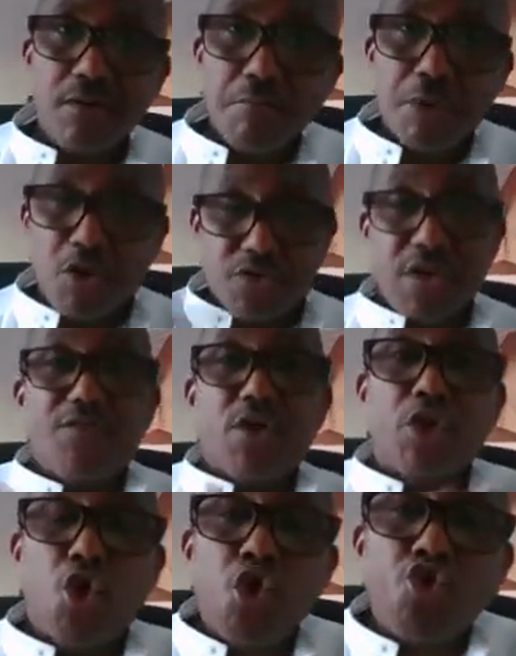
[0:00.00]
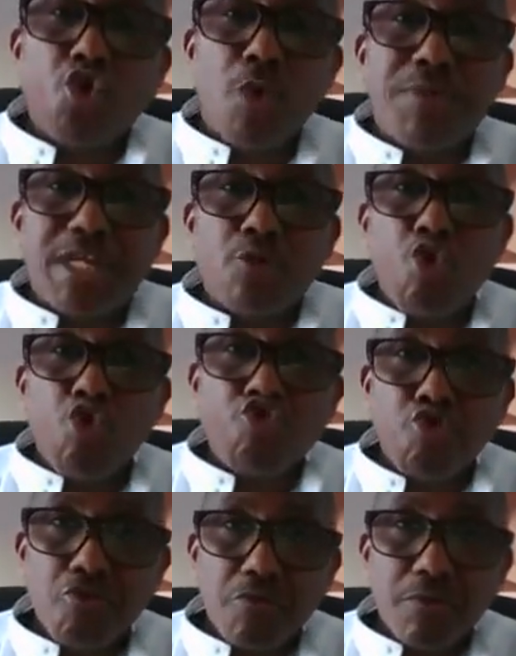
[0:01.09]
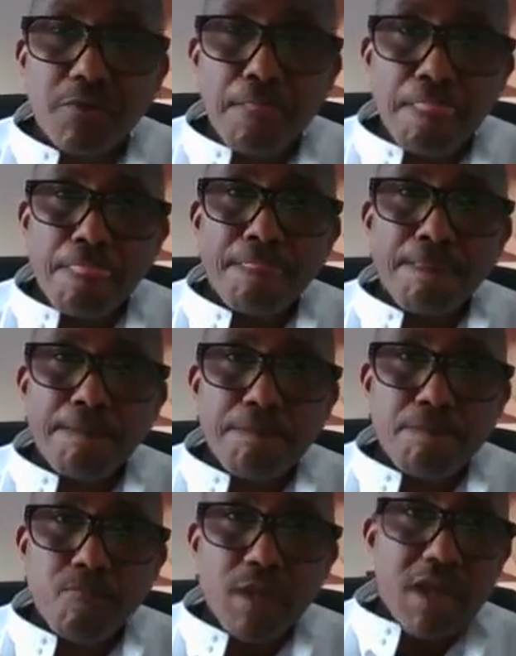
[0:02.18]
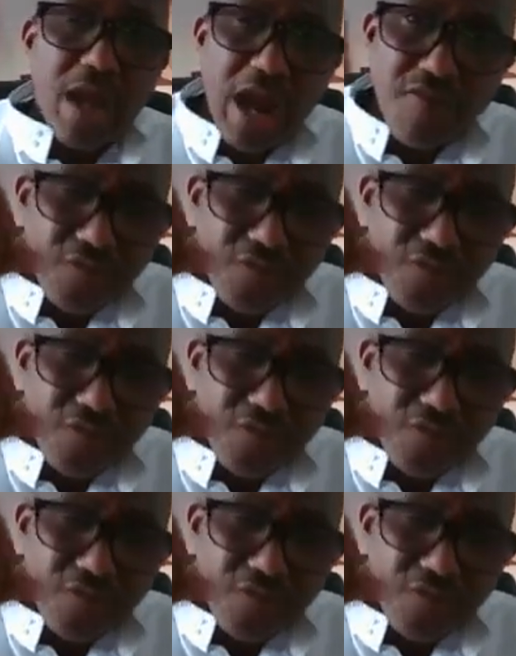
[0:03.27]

Because they've already gone to competent courts. And